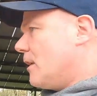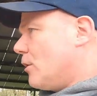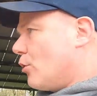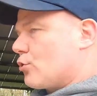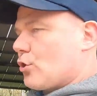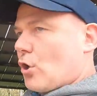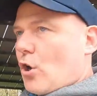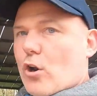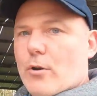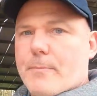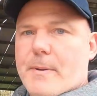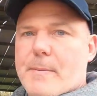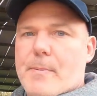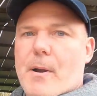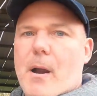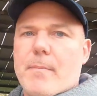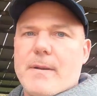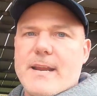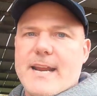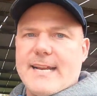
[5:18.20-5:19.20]
look, they're going to be
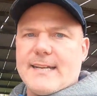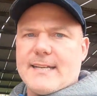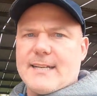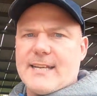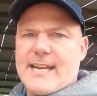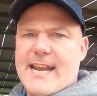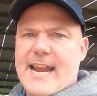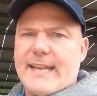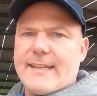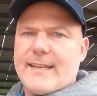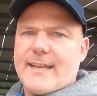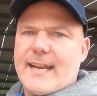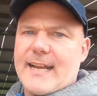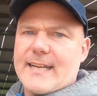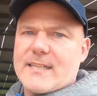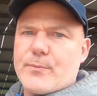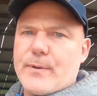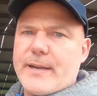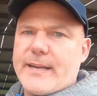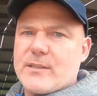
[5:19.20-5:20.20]
probably in till the end of
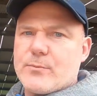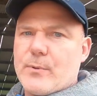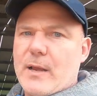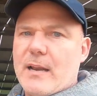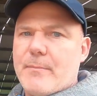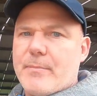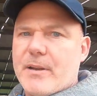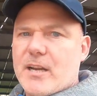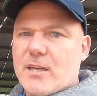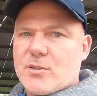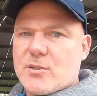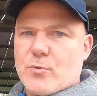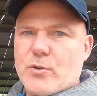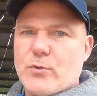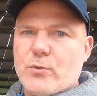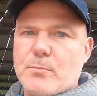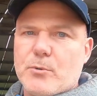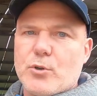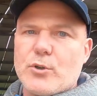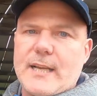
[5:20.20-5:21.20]
next week as well, because we're
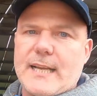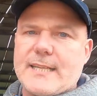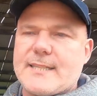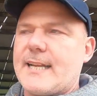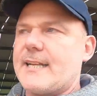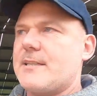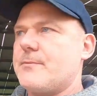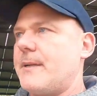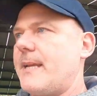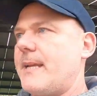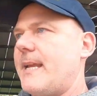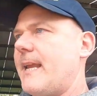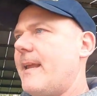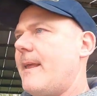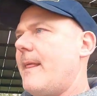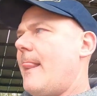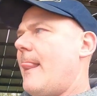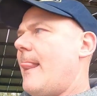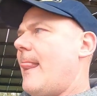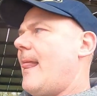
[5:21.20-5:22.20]
doing the blood test next week.
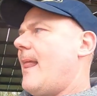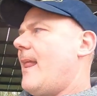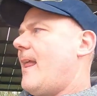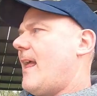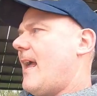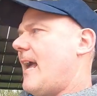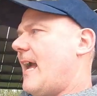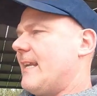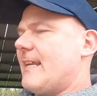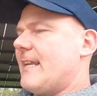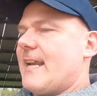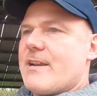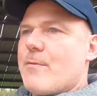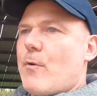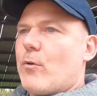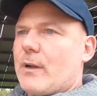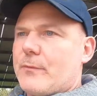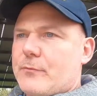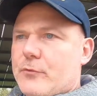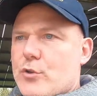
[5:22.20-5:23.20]
And then you
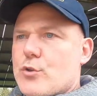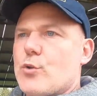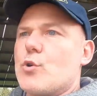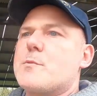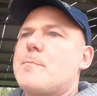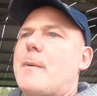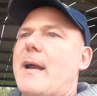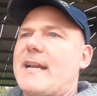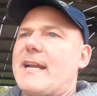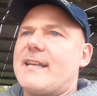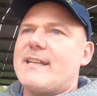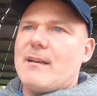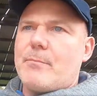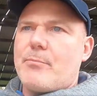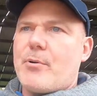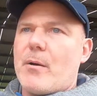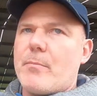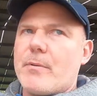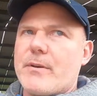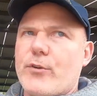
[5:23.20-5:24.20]
won't have the results back till
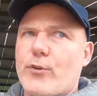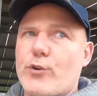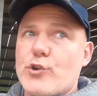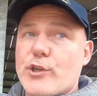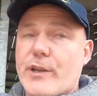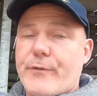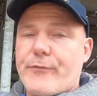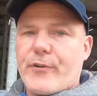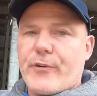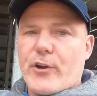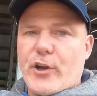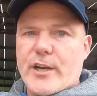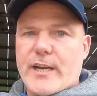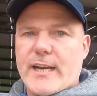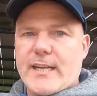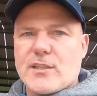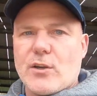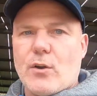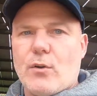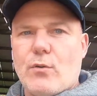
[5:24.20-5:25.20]
probably Thursday,
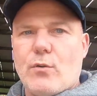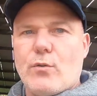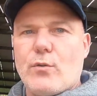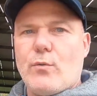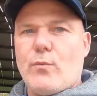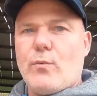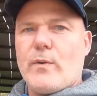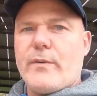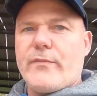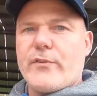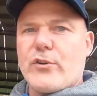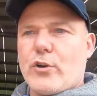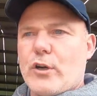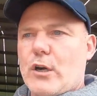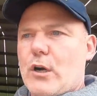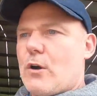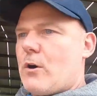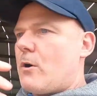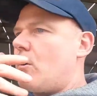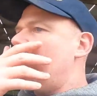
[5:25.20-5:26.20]
Friday. So we've
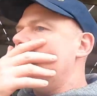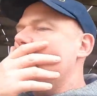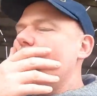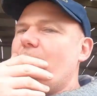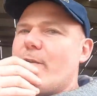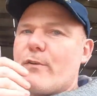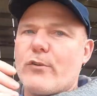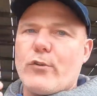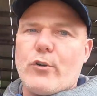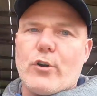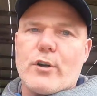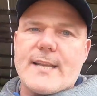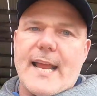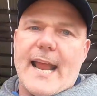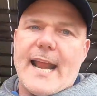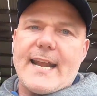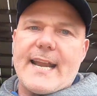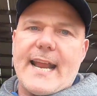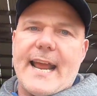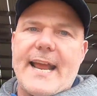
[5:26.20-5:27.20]
another
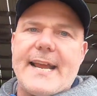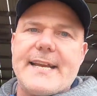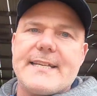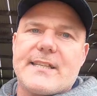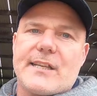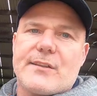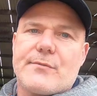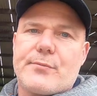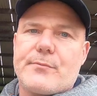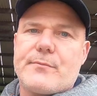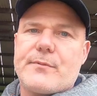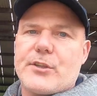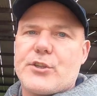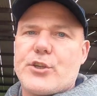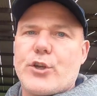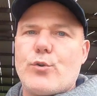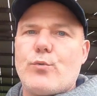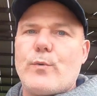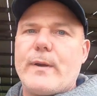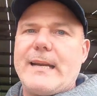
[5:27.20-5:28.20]
10 days to
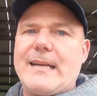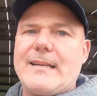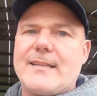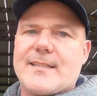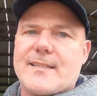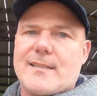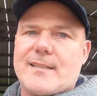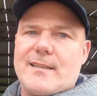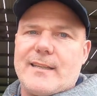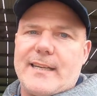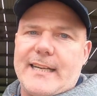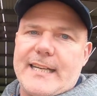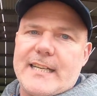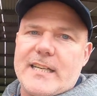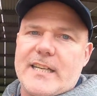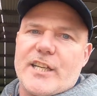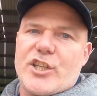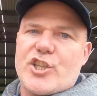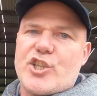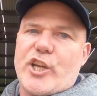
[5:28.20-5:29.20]
2 weeks
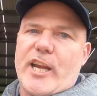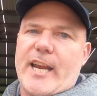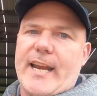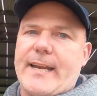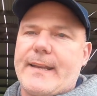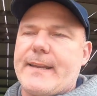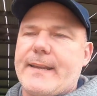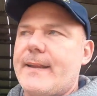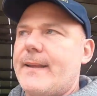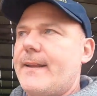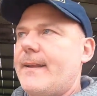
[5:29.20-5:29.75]
in this shed.